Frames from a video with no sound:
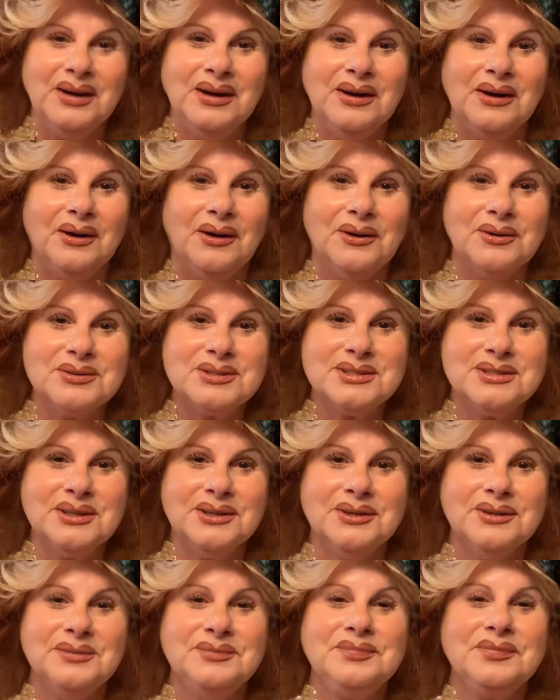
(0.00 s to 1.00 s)

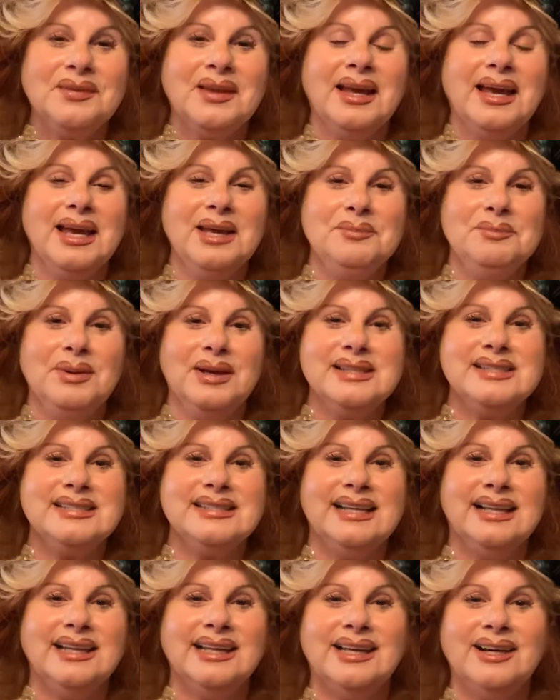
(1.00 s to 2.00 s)
Also, a
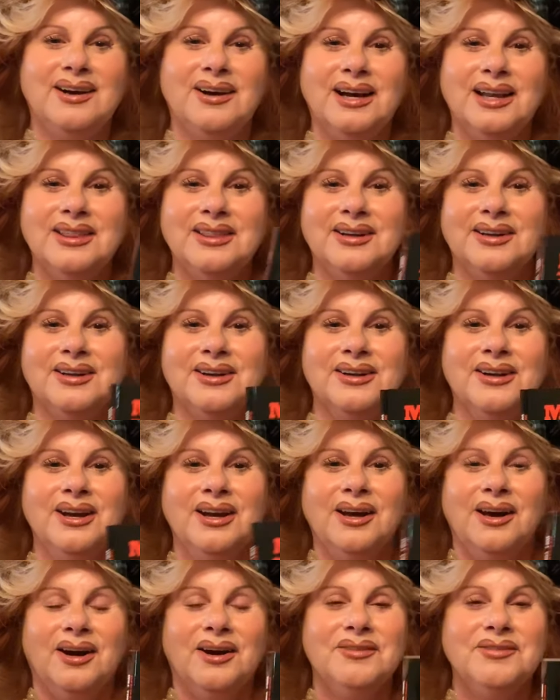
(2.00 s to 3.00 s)
best-selling author
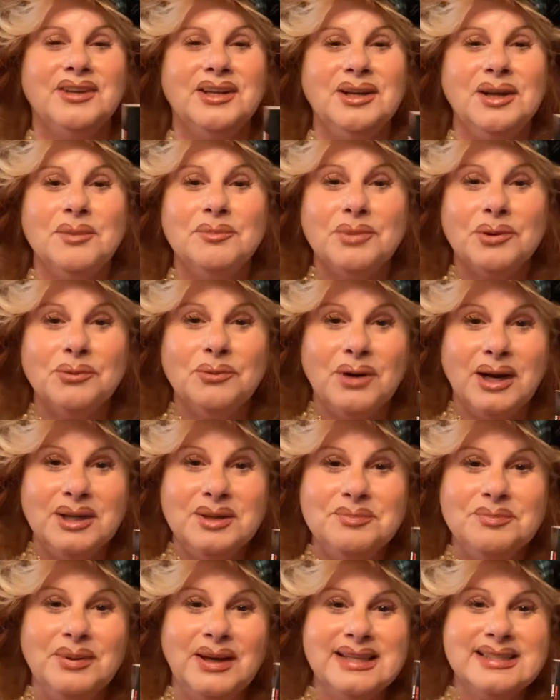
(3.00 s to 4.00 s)
of the #1
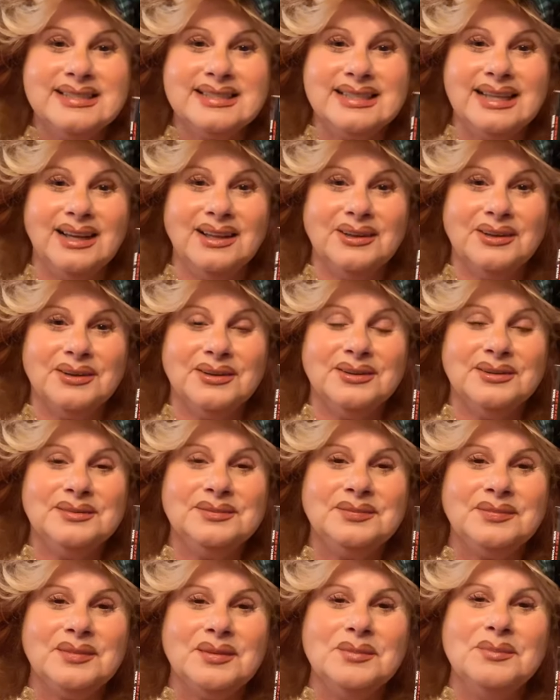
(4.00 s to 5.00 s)
bestseller,
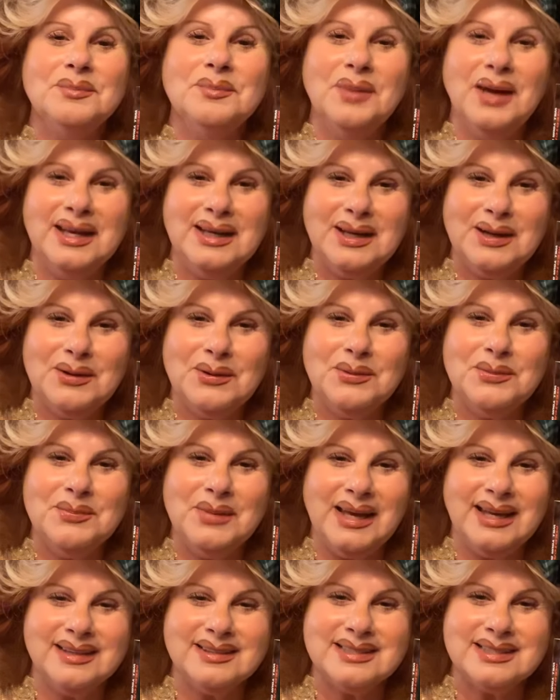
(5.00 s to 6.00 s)
Medical
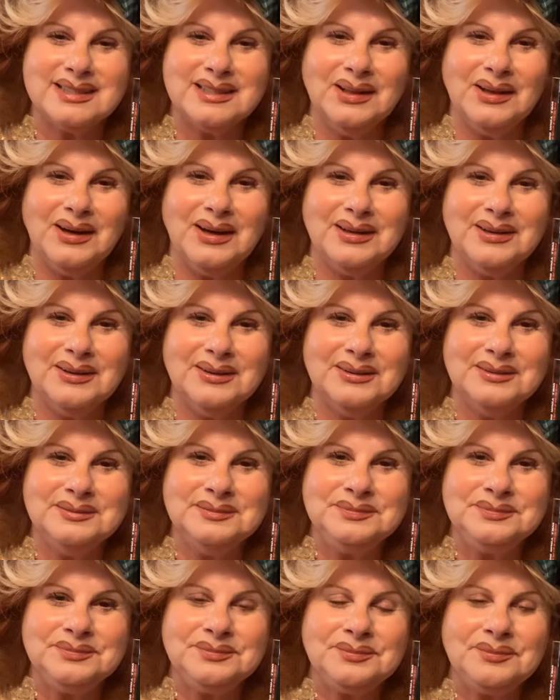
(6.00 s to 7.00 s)
Manslaughter.
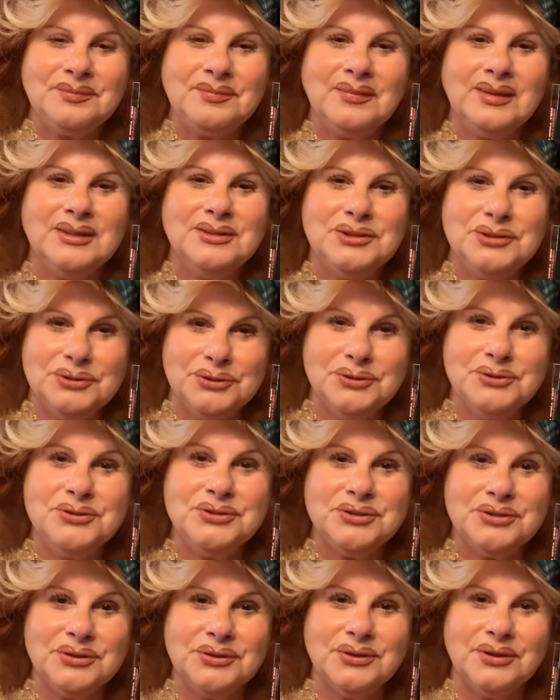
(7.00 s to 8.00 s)
True
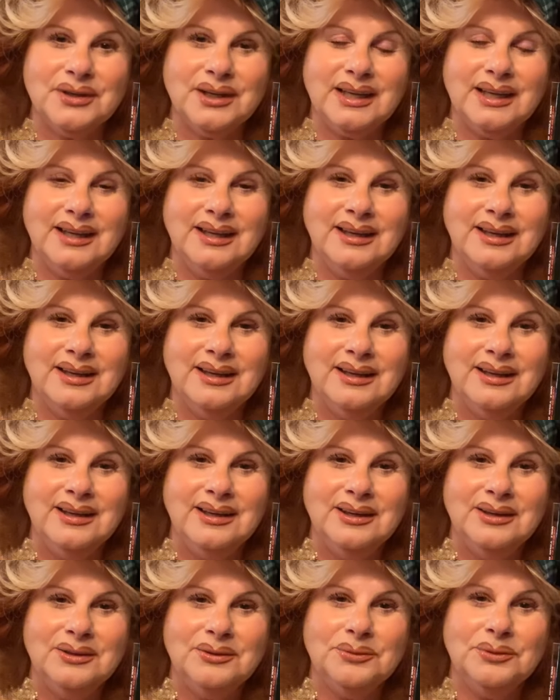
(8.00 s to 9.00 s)
story.
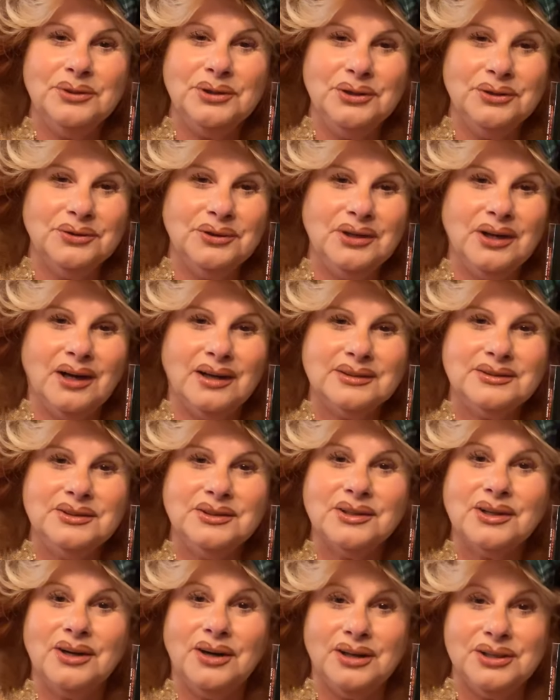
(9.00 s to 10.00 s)
Will your doctor
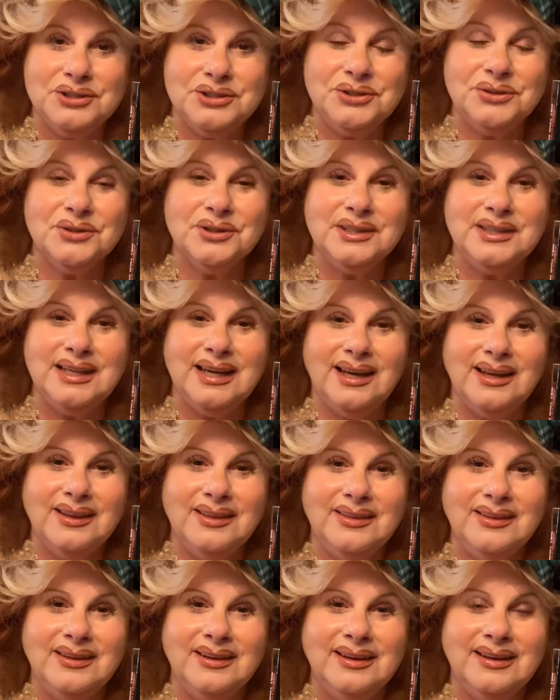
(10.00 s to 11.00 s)
cause your
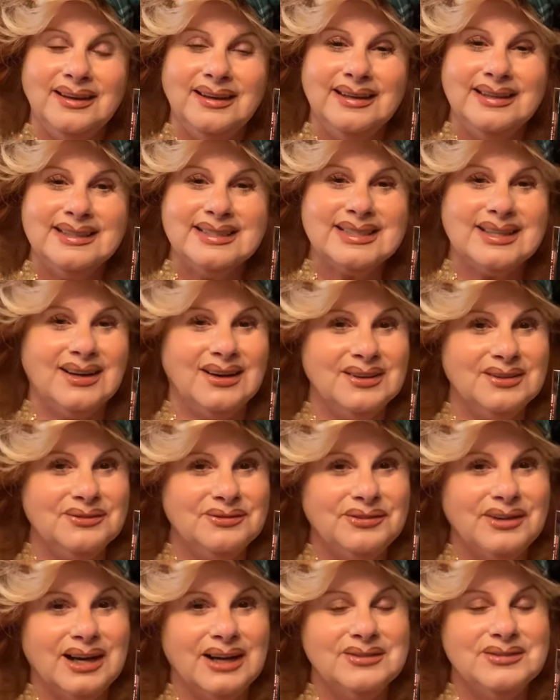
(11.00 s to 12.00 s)
death? It's gotten
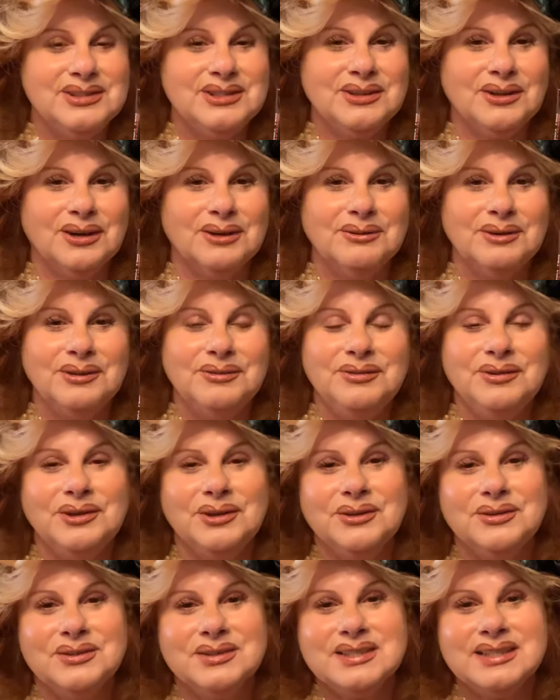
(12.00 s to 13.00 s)
5-star
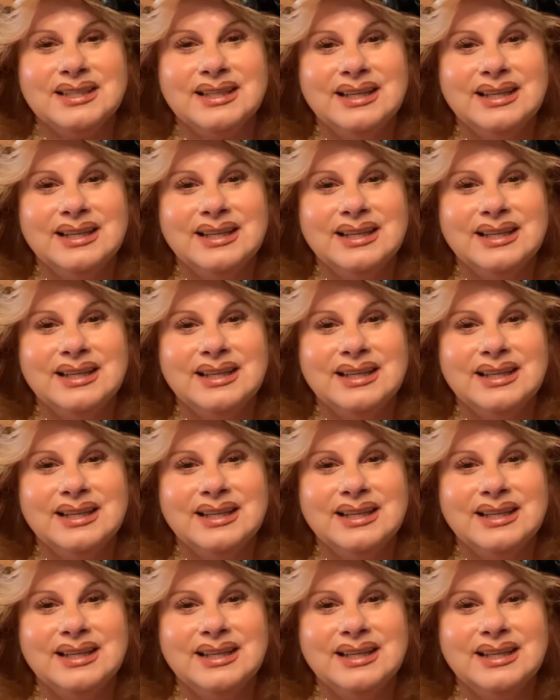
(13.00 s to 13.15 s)
reviews.